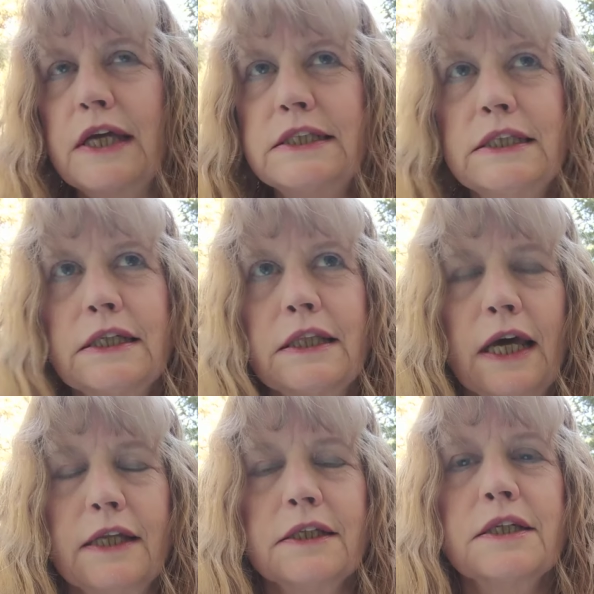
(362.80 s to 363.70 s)
idea
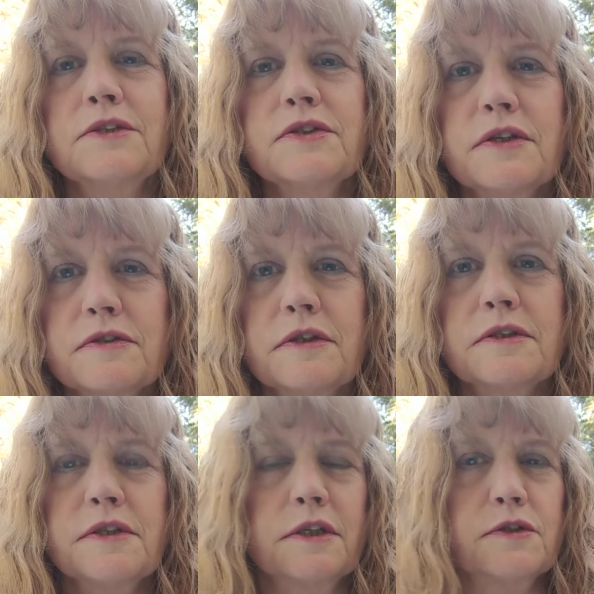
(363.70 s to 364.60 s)
that
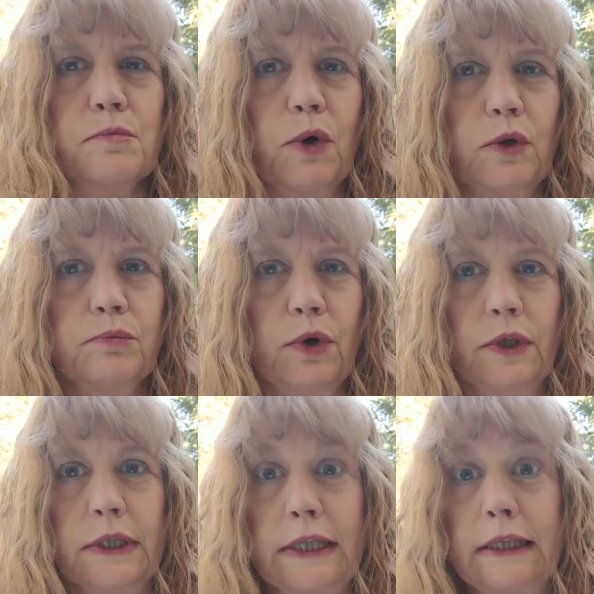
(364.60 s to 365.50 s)
consistency is more
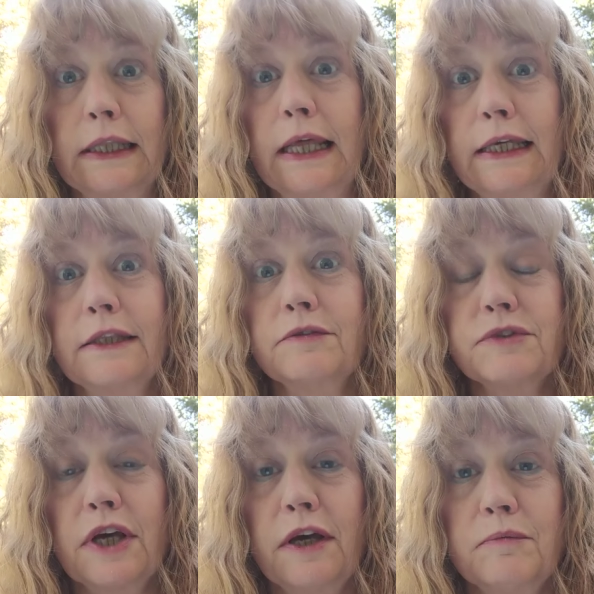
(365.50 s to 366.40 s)
important than length of
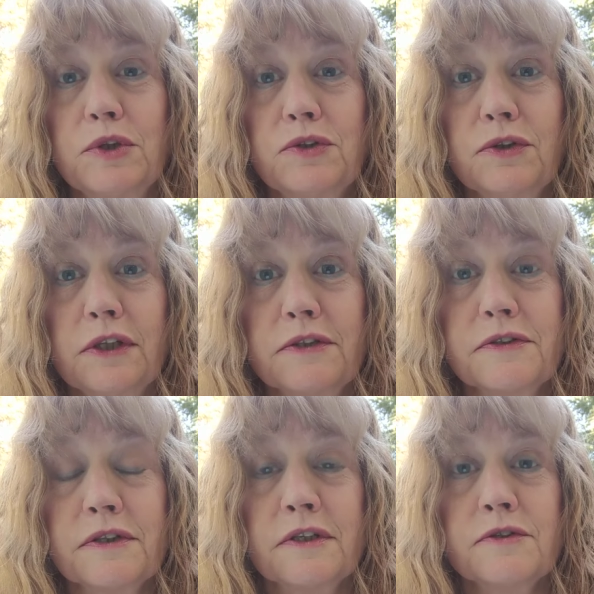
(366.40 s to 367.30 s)
time you do
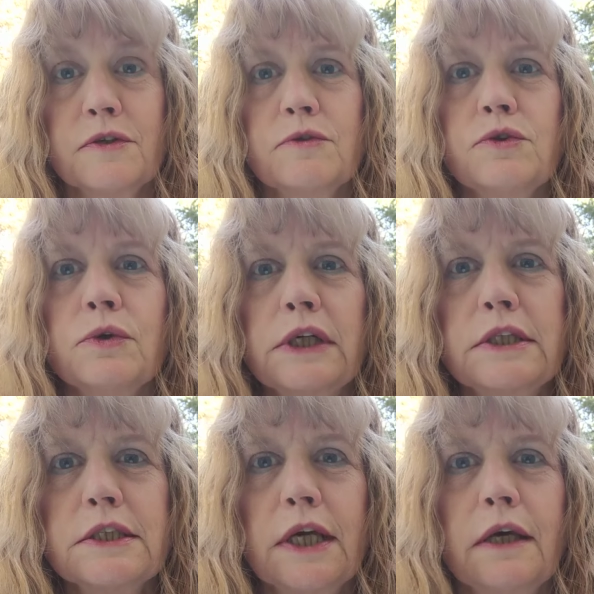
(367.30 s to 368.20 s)
this. So doing
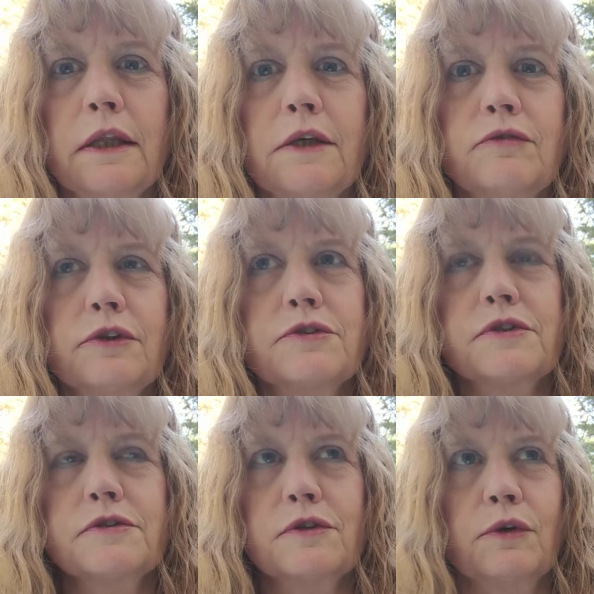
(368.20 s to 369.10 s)
it daily
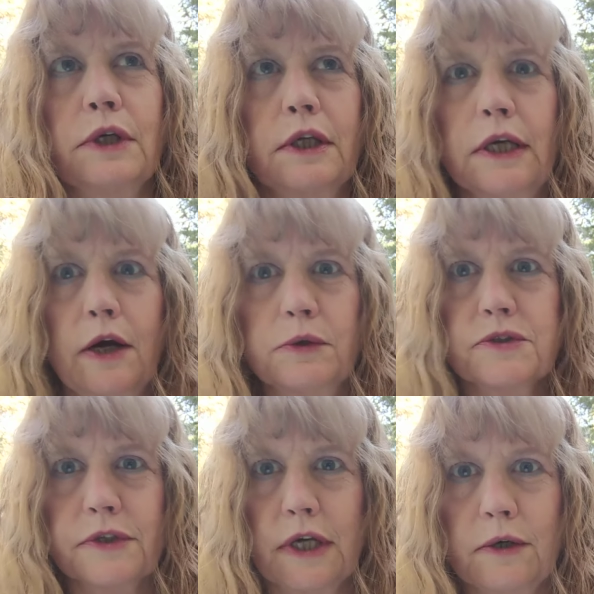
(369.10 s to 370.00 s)
versus doing it
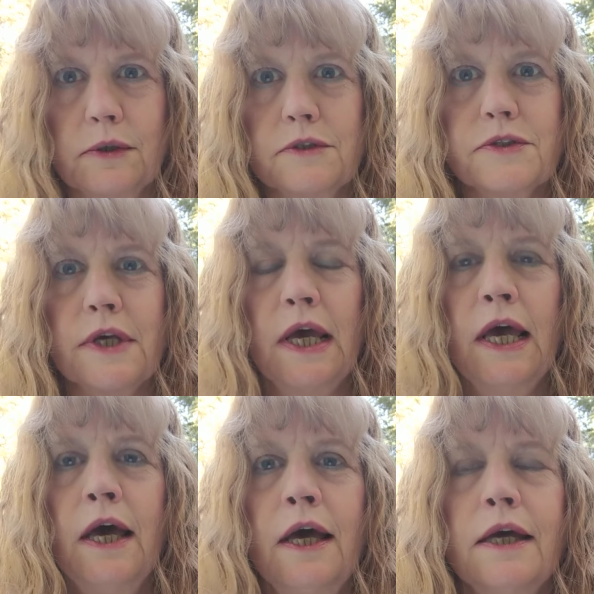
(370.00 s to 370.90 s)
hours and hours.
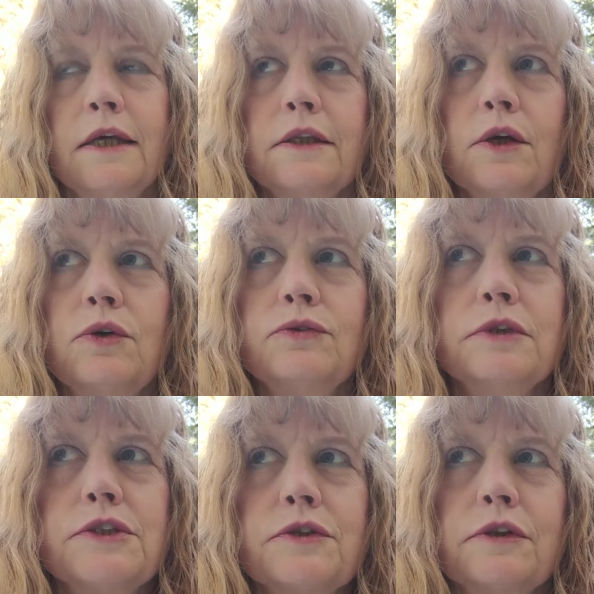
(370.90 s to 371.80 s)
In the old
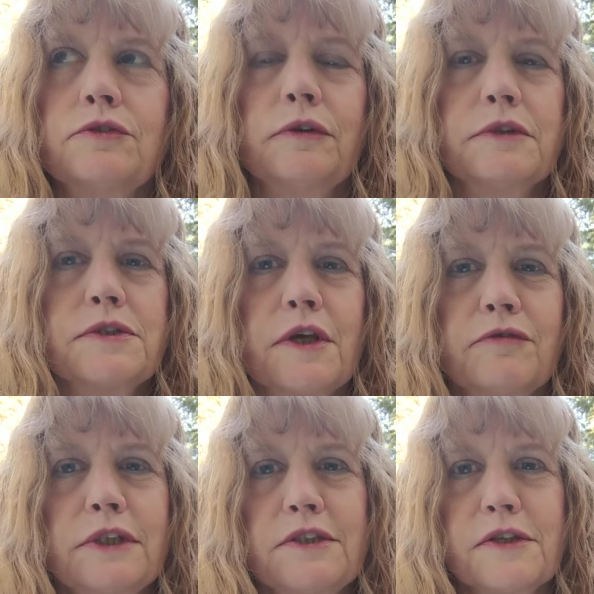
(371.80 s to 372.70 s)
research from the
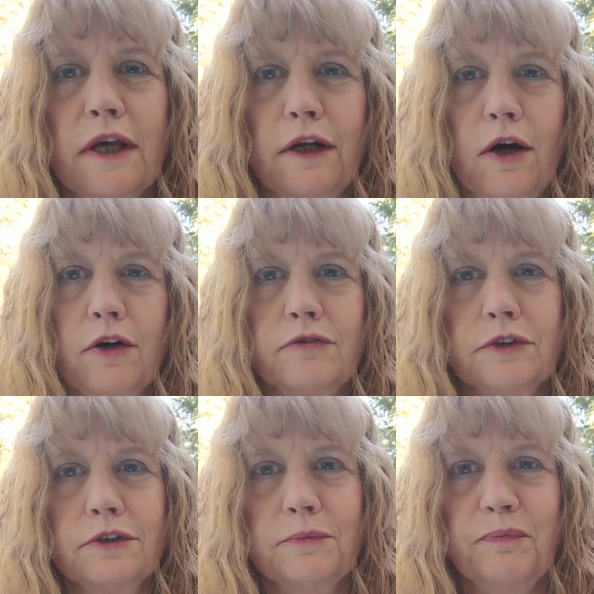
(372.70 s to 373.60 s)
70s out of
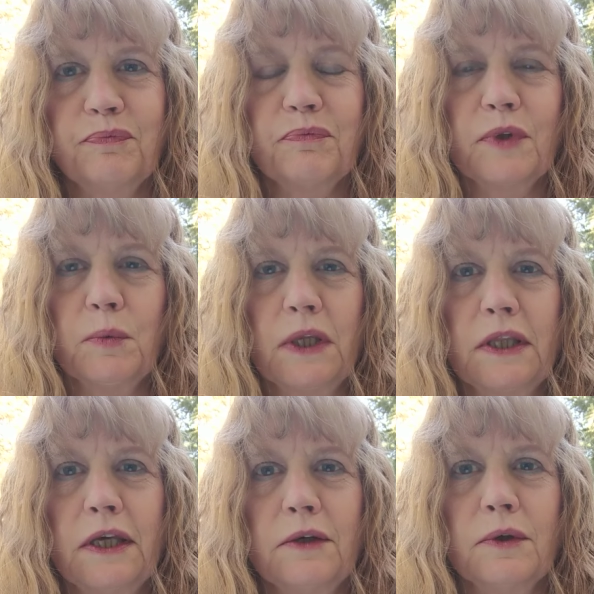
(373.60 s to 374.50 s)
Harvard, when
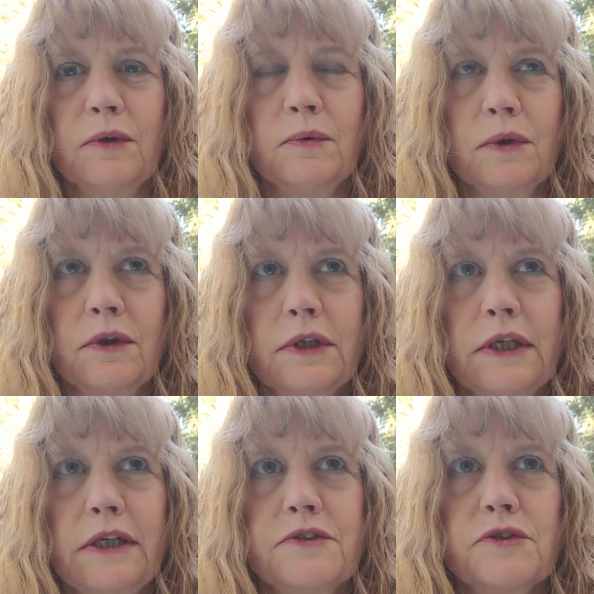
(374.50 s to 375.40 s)
they were
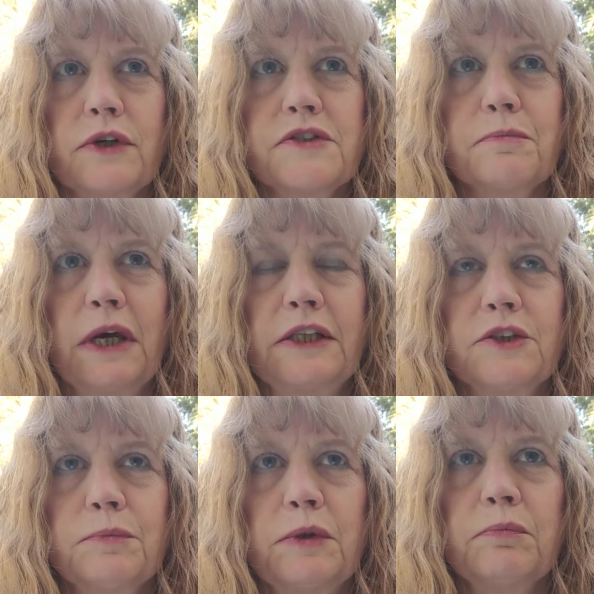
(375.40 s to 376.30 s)
looking at stress
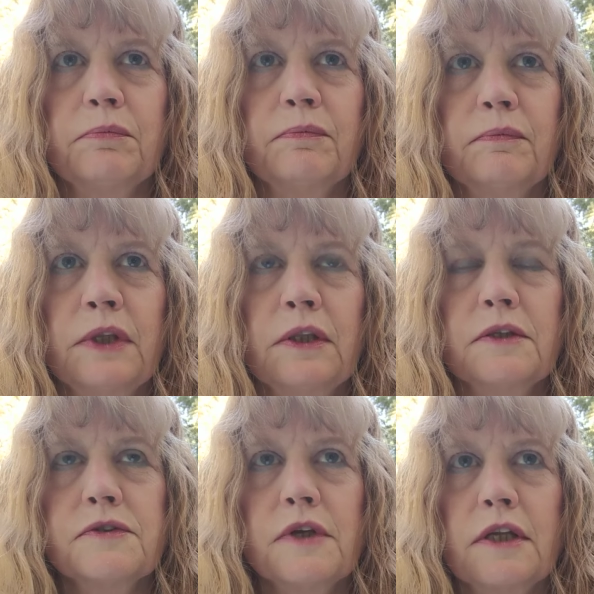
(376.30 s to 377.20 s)
management,
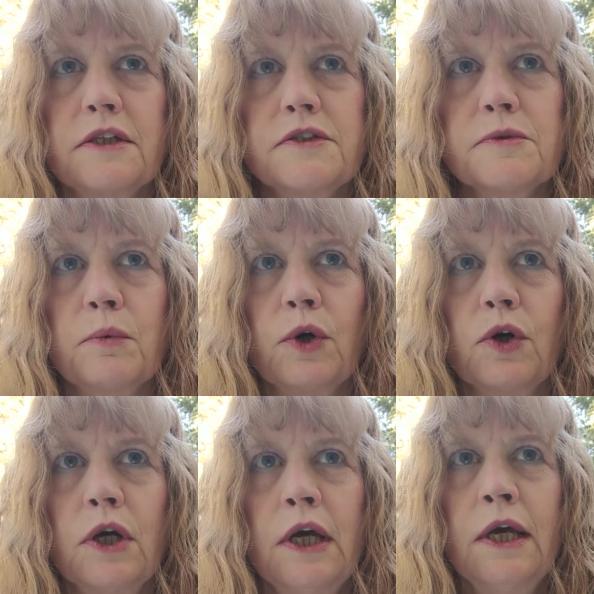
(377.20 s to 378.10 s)
the studies were